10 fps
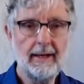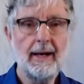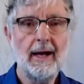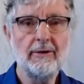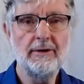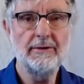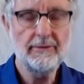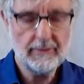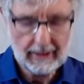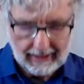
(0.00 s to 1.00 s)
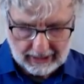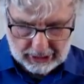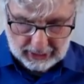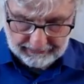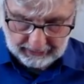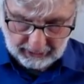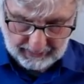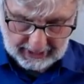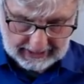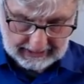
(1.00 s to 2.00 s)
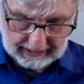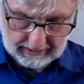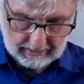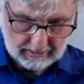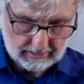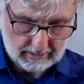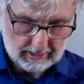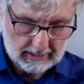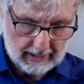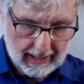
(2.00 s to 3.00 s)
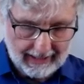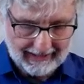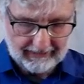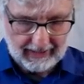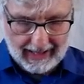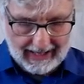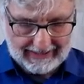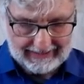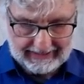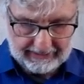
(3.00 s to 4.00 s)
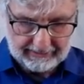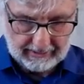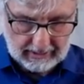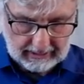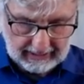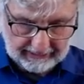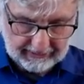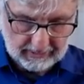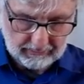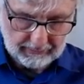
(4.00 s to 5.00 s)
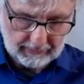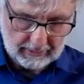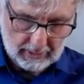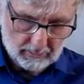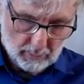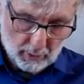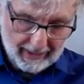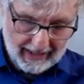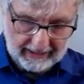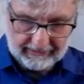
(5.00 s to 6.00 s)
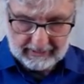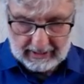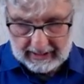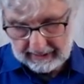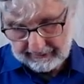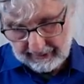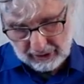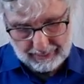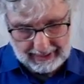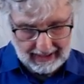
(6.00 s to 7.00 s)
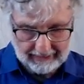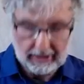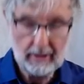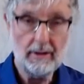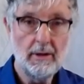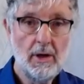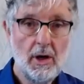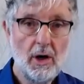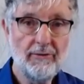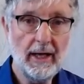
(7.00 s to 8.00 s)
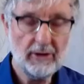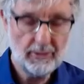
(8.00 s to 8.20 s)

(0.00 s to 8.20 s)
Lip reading: encounters the culture of the community, i.e. the ideas, customs, mores and social behavior of that